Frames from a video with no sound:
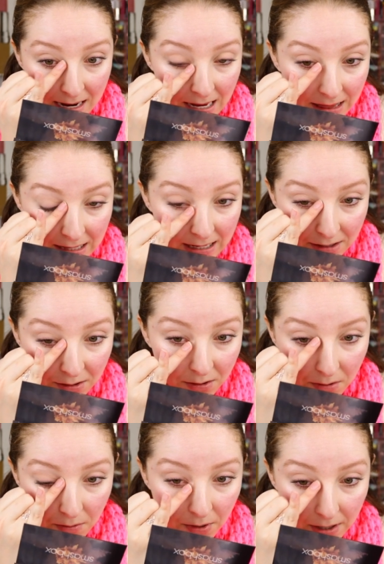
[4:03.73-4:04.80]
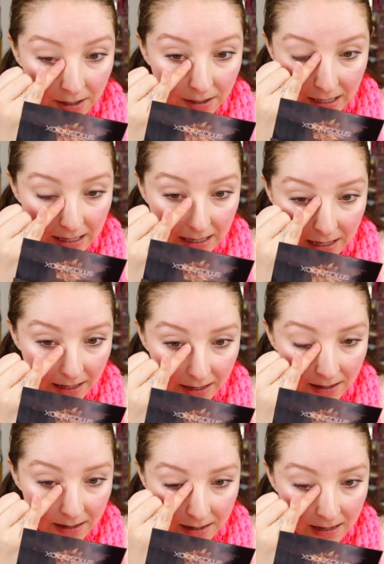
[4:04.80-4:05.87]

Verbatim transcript: in the inner corner here